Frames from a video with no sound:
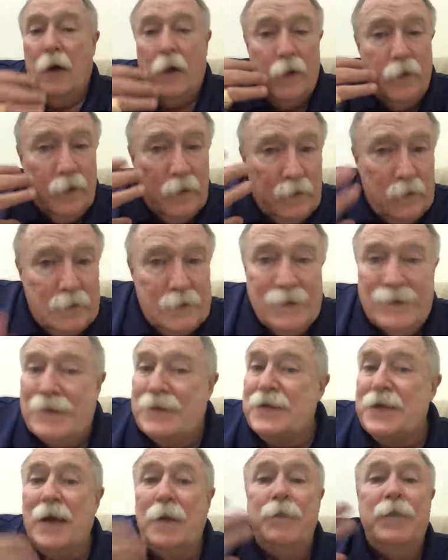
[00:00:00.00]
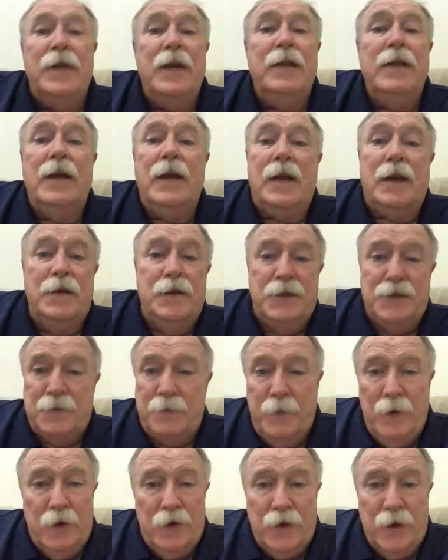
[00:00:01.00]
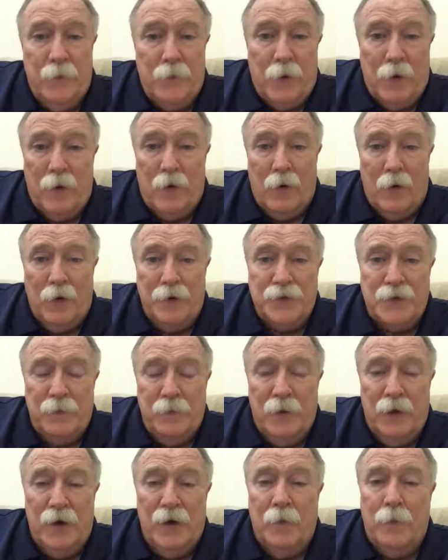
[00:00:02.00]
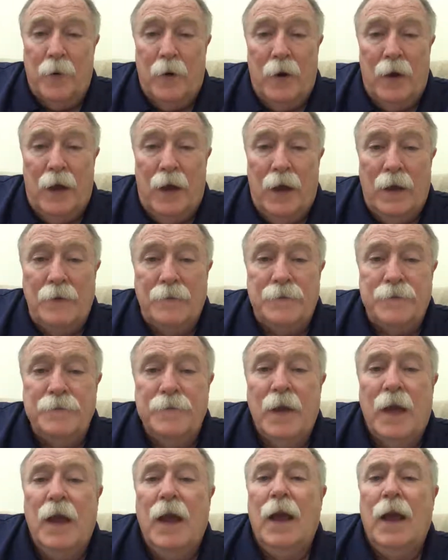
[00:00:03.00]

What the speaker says: on something that can just build up our hearts and build up our life.